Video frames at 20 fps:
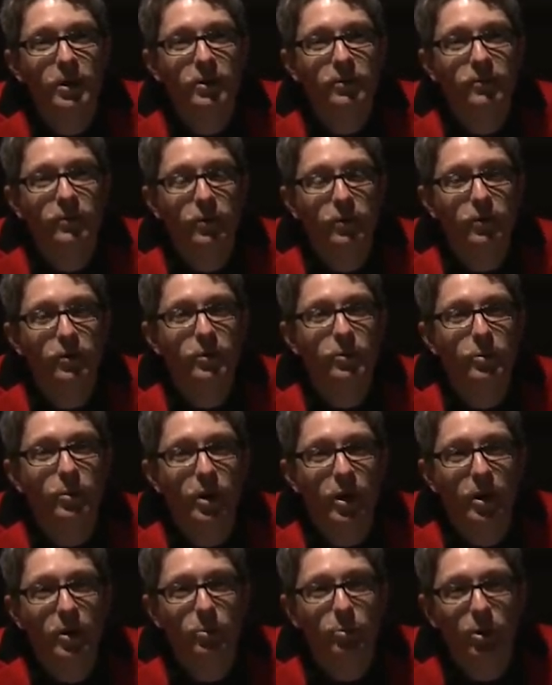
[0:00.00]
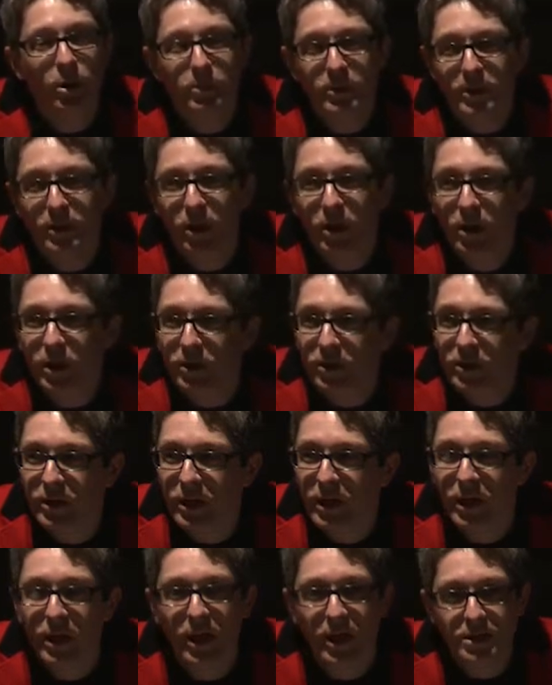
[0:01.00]
for probably longer than
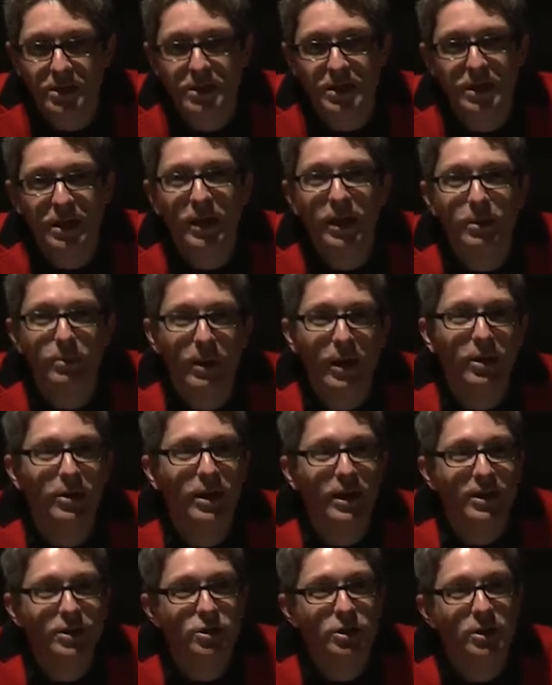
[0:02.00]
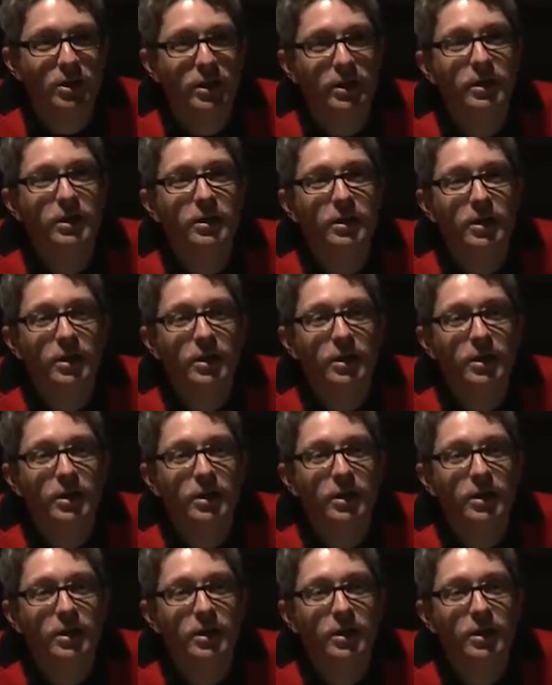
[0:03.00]
he cares to think about, actually.